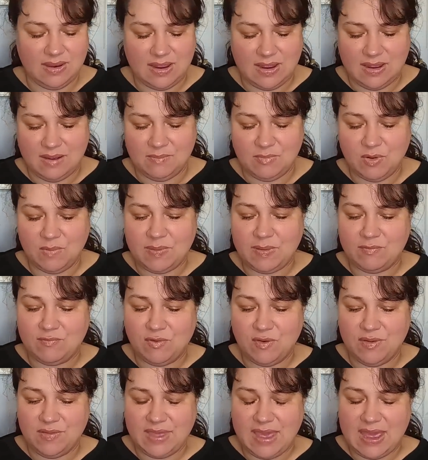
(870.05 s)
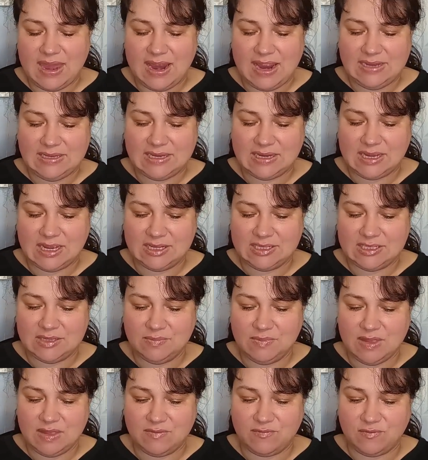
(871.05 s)
well, before that, I did get
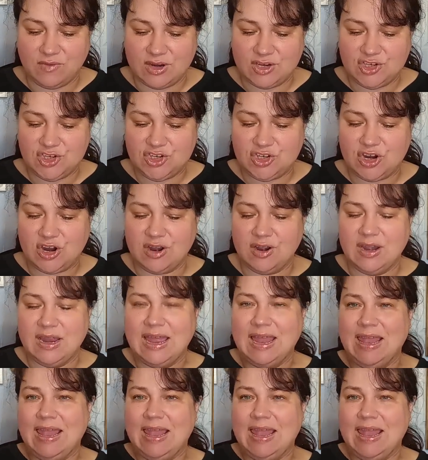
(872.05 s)
some of the Fresh Start